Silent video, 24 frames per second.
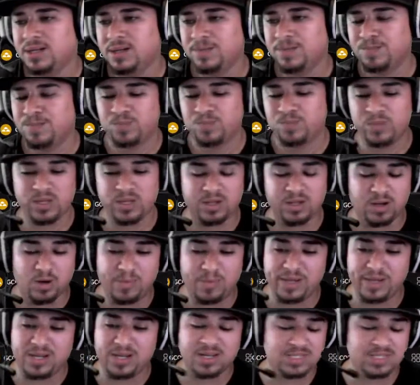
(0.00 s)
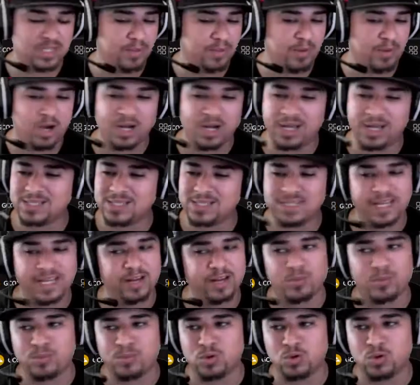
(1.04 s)
you know, because the markets, they
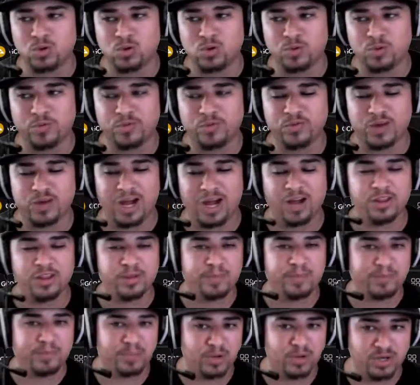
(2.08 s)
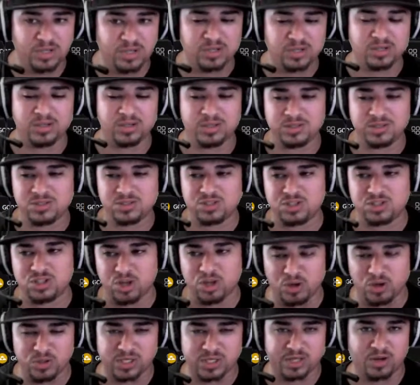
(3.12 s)
don't move how the book
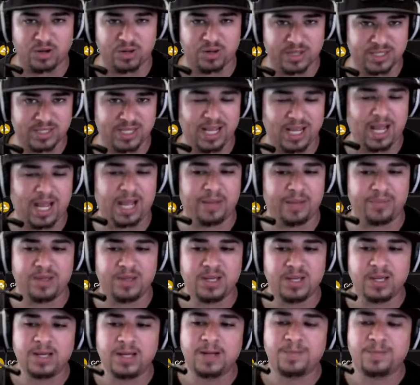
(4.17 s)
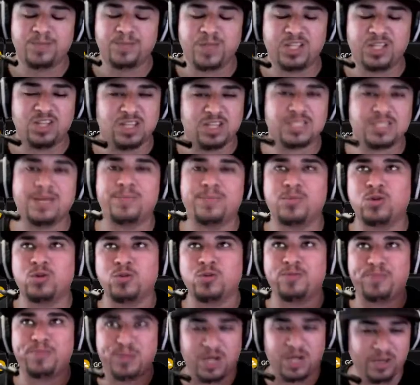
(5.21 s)
shows it all the time. It doesn't move
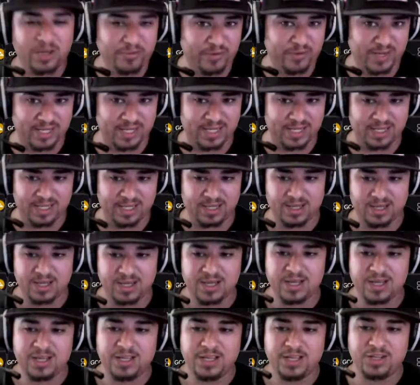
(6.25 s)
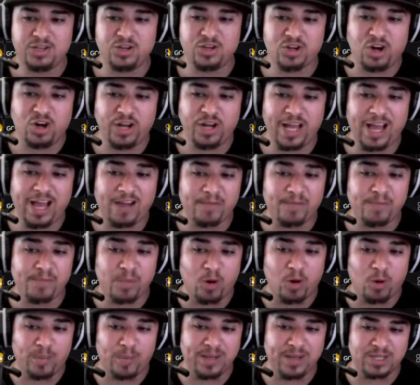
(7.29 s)
perfectly. You're gonna have
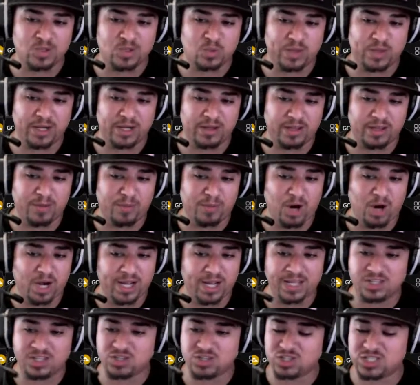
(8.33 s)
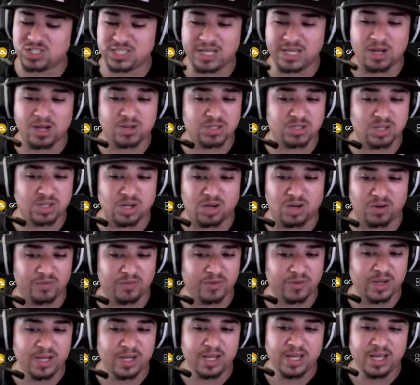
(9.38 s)
moments where the market just sells off
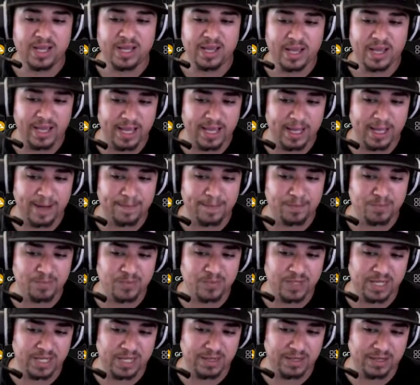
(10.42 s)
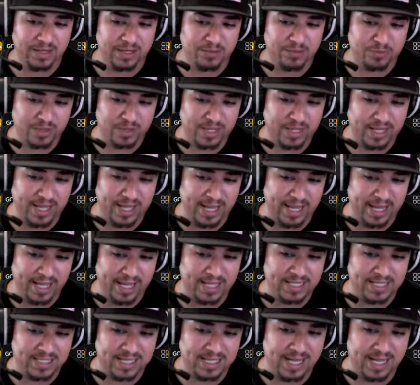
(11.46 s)
and it
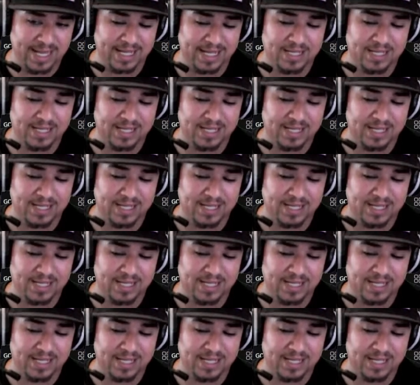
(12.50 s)
regains like